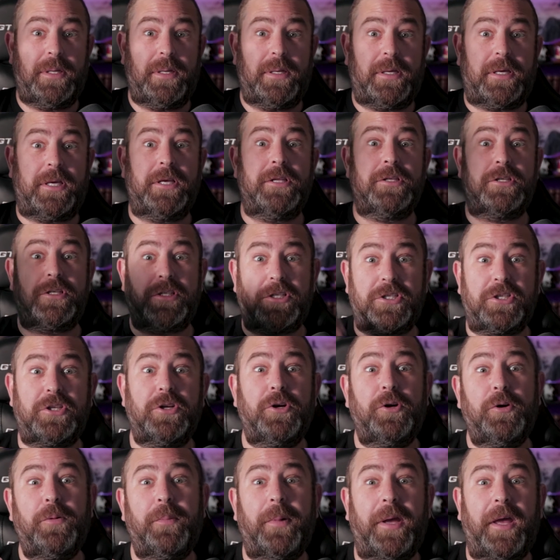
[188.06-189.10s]

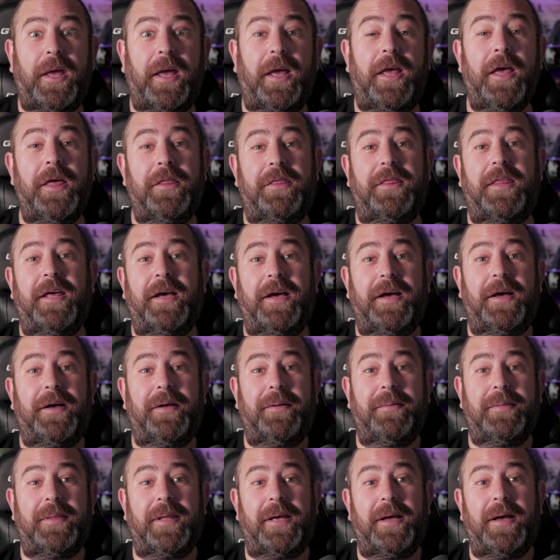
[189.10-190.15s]
consuming
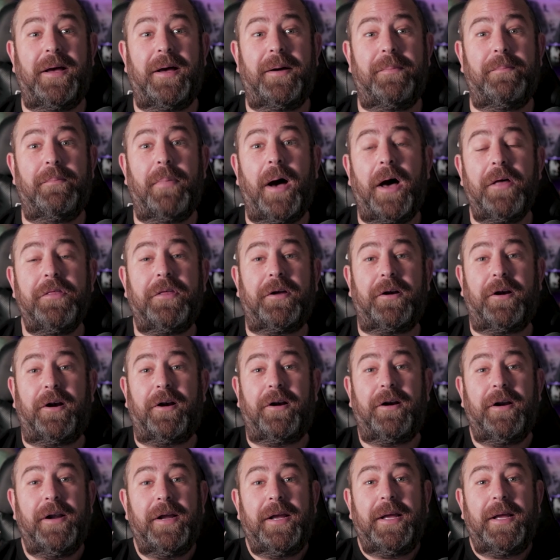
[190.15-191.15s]
the mother,